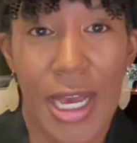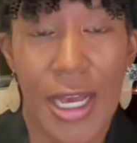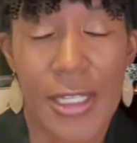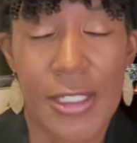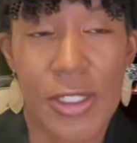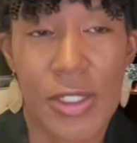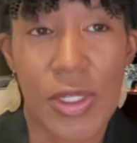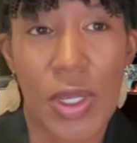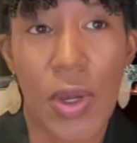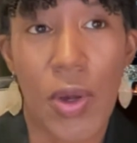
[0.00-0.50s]

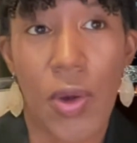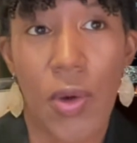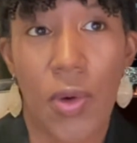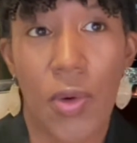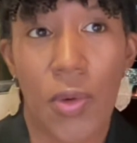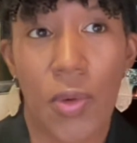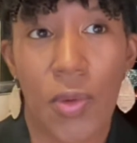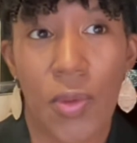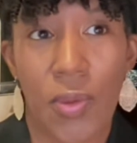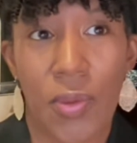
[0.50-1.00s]

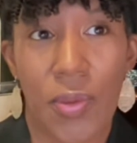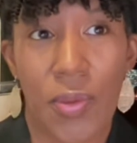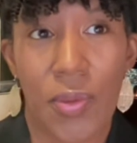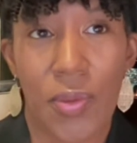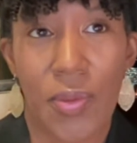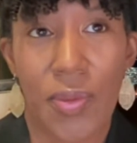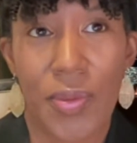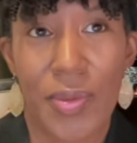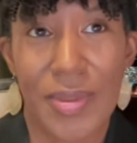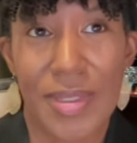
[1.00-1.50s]
So
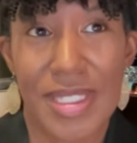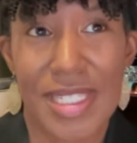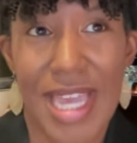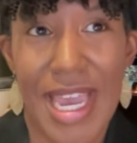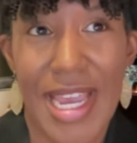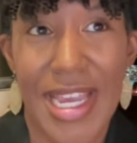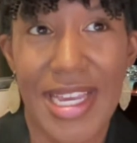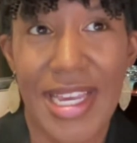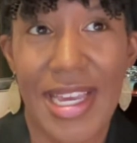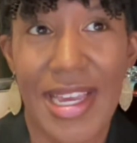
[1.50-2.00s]

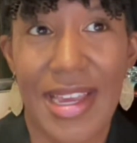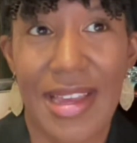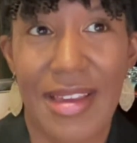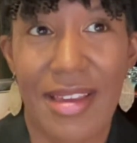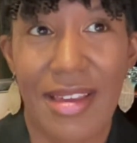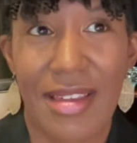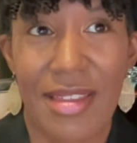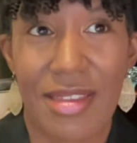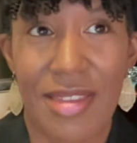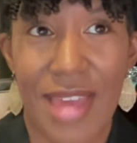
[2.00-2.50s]

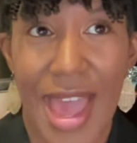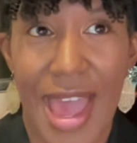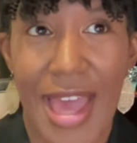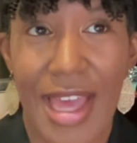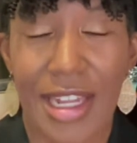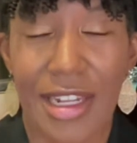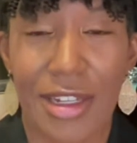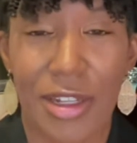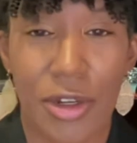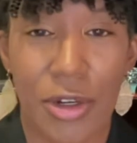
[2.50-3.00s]
taking
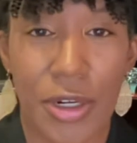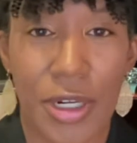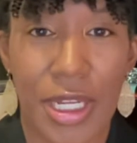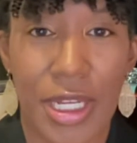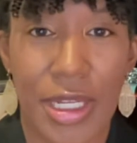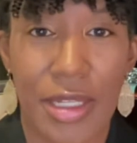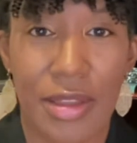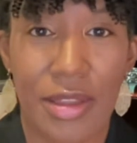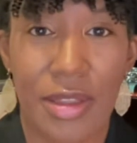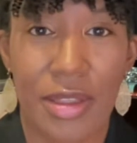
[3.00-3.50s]
that,
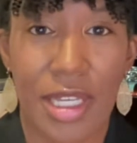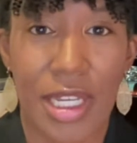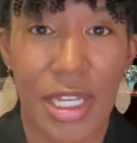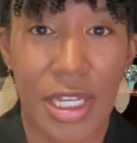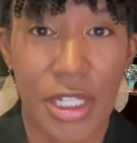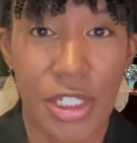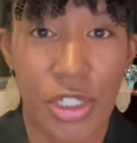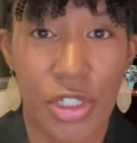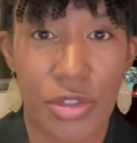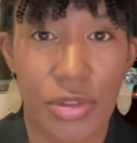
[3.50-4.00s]
learning the
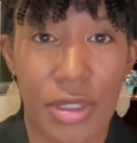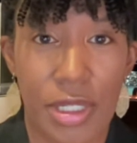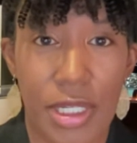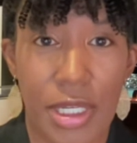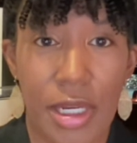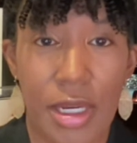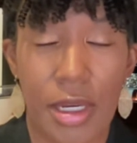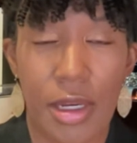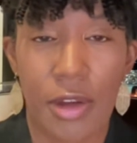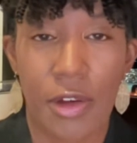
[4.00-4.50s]

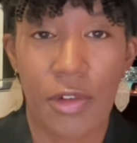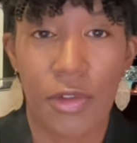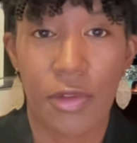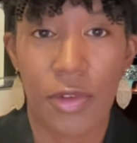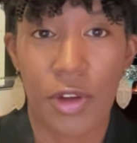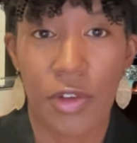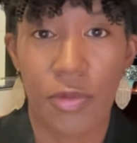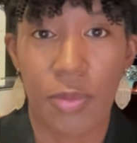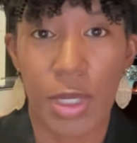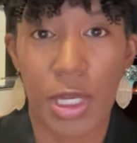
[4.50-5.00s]
history of
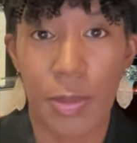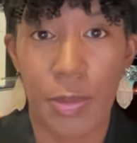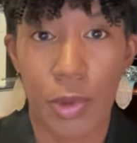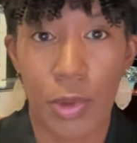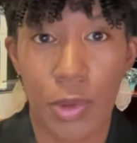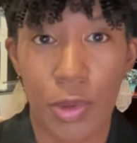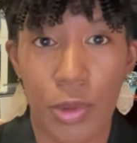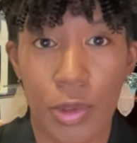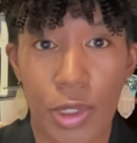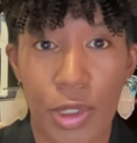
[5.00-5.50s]
people
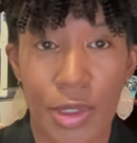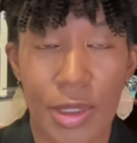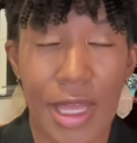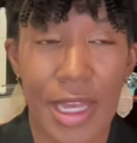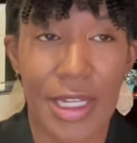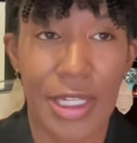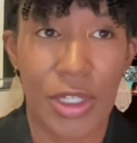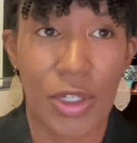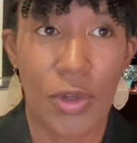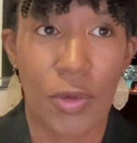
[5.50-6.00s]
who look
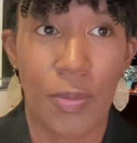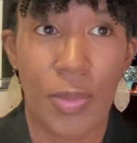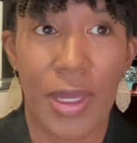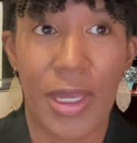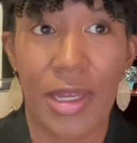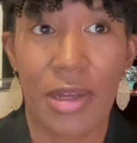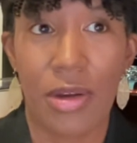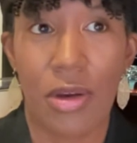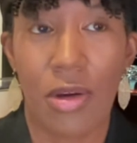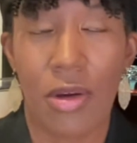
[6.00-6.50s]
like you,
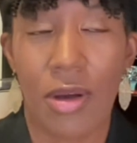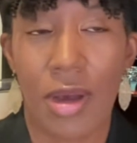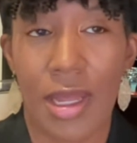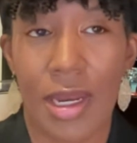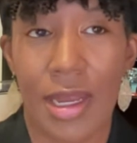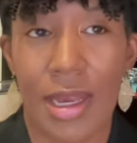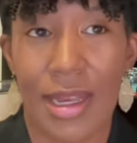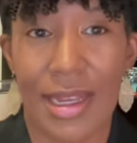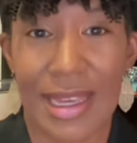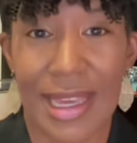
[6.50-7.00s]
being
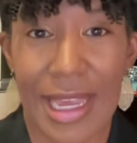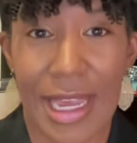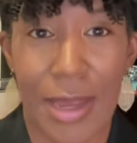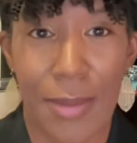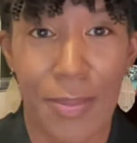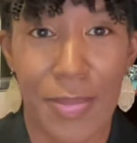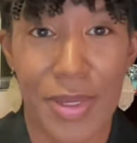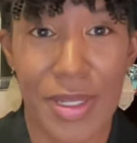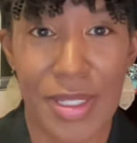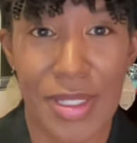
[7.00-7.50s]
on a
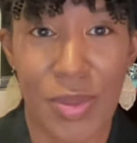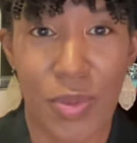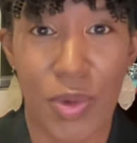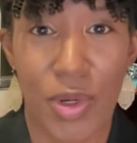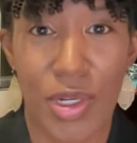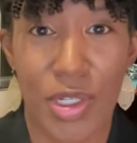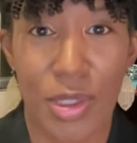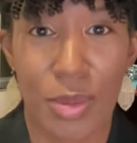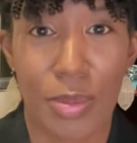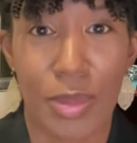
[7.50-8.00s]
campus
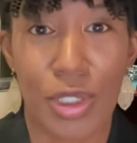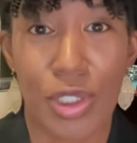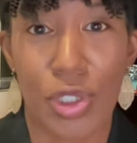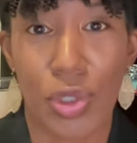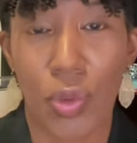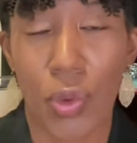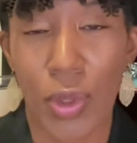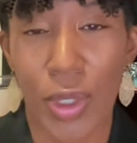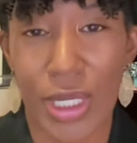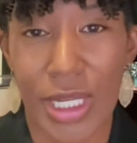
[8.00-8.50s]
where the
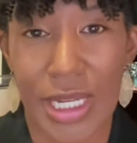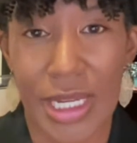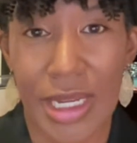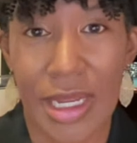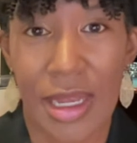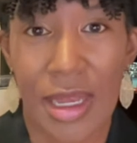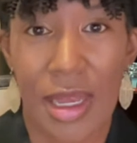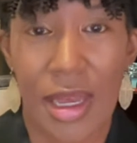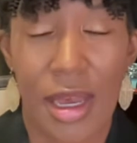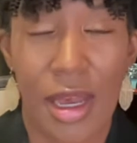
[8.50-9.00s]
majority
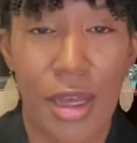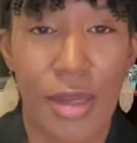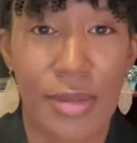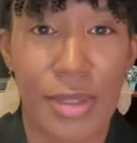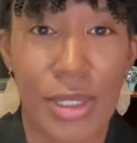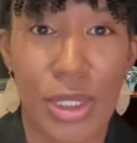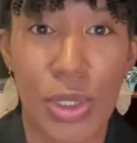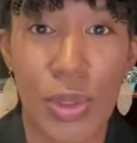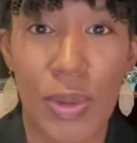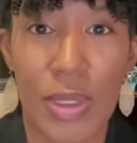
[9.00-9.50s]
of
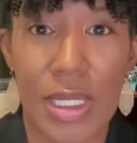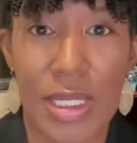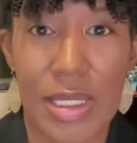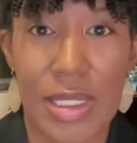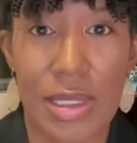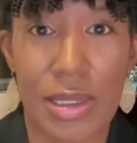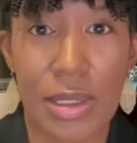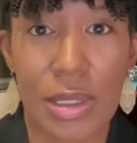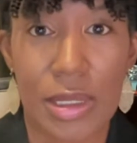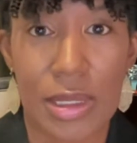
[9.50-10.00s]

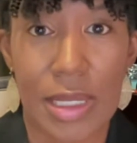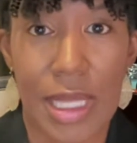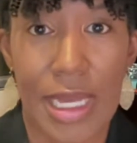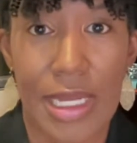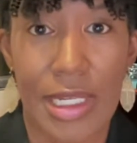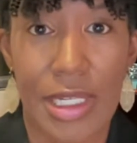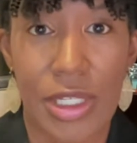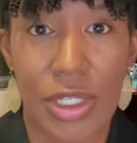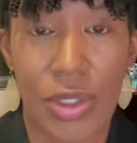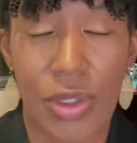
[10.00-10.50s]
students look
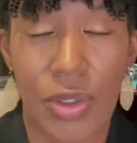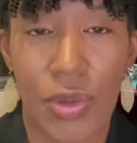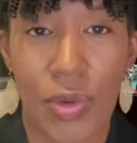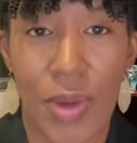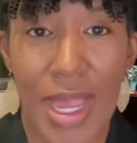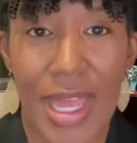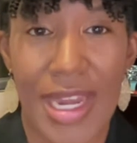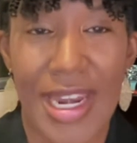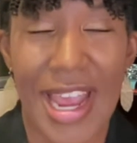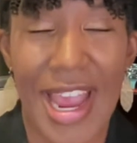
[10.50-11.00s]
like you
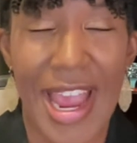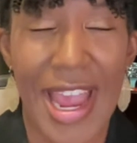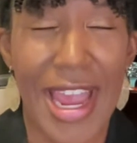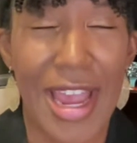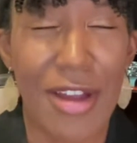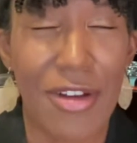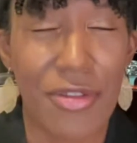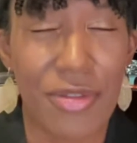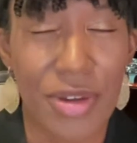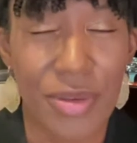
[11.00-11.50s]
and
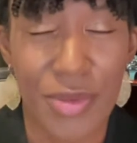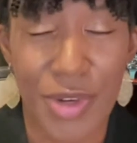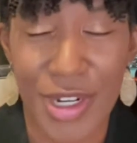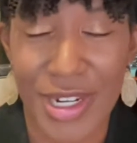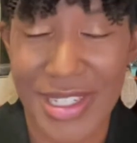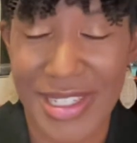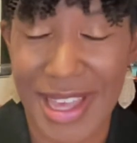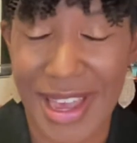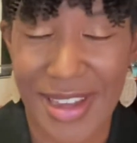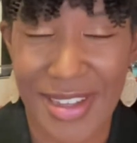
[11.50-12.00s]
everyone
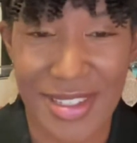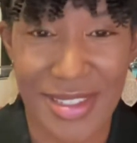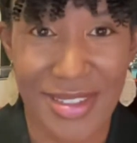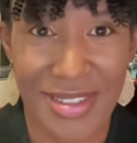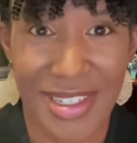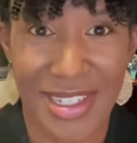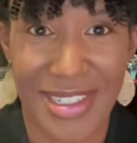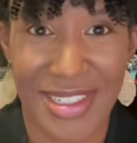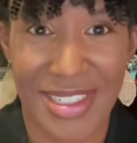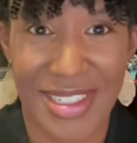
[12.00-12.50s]
is
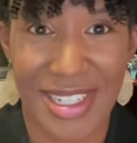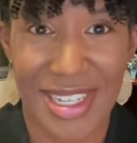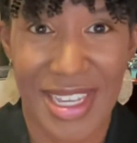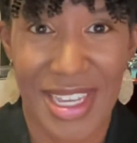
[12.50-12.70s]
excellent,